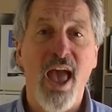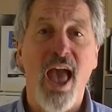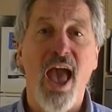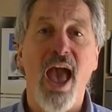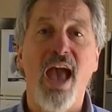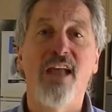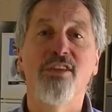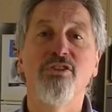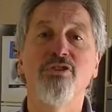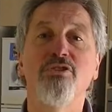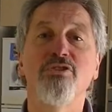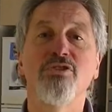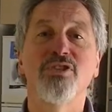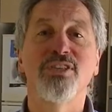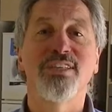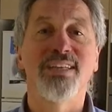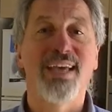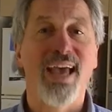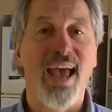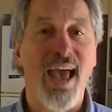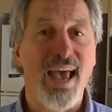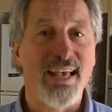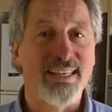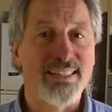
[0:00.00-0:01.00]
and
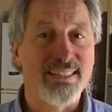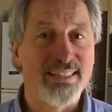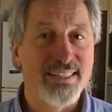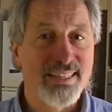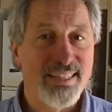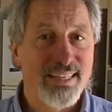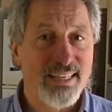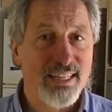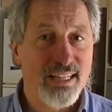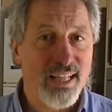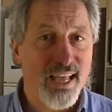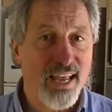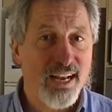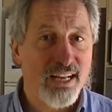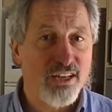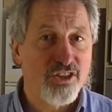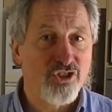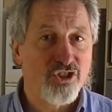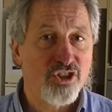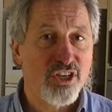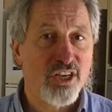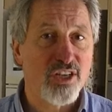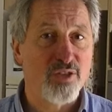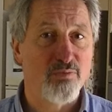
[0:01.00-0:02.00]
using as little
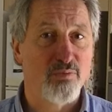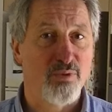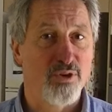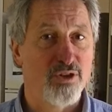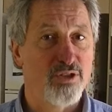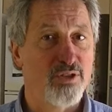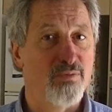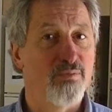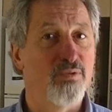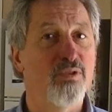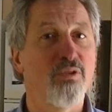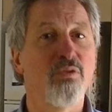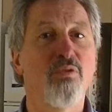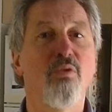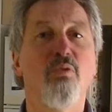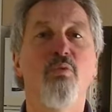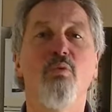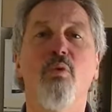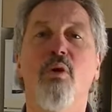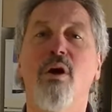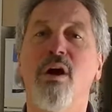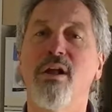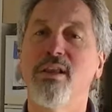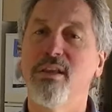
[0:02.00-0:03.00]
energy as possible
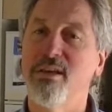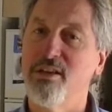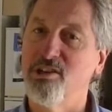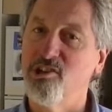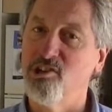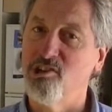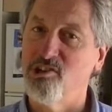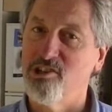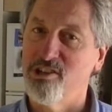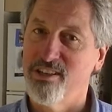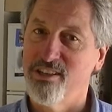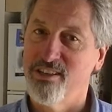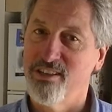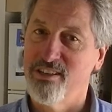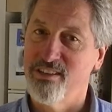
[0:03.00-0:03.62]
while you're gone.